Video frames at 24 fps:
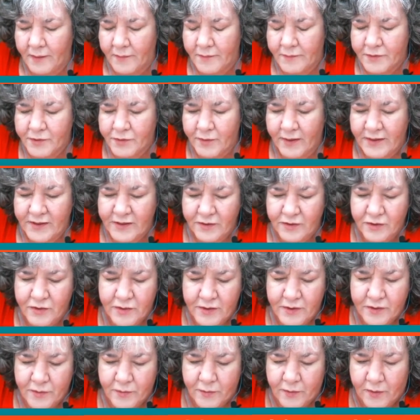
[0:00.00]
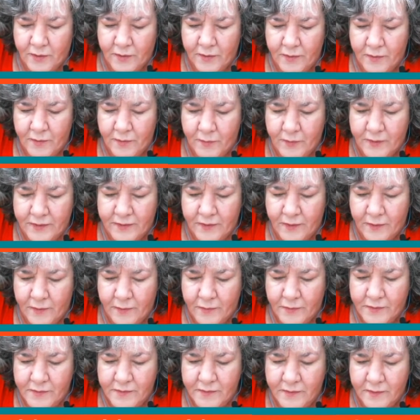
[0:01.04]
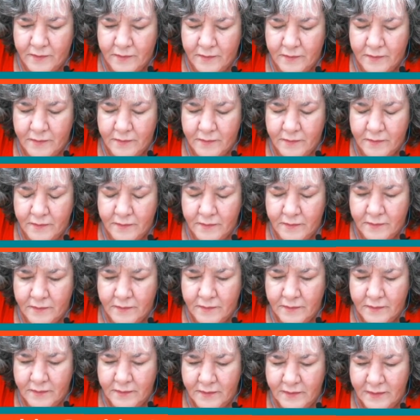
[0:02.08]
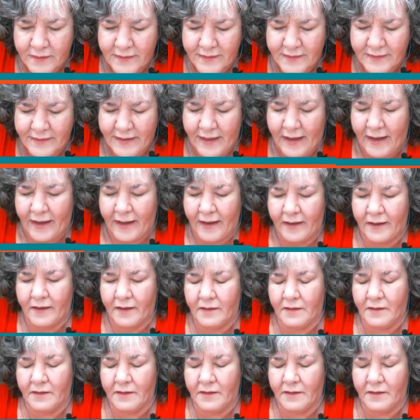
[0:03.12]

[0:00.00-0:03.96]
So I just tried to work with those. I said, hey.